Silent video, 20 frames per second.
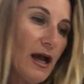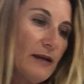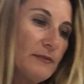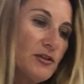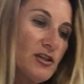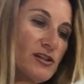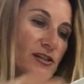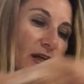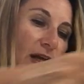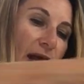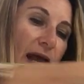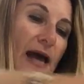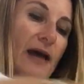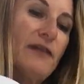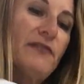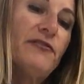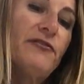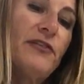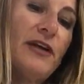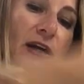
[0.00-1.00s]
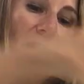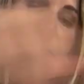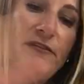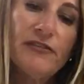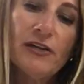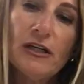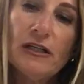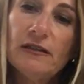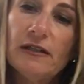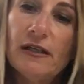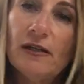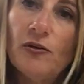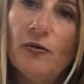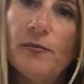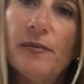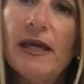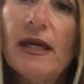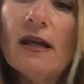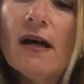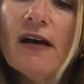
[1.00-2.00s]
I'm just gonna add a very, very little
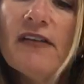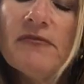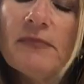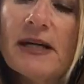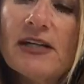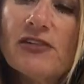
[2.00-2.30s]
bit of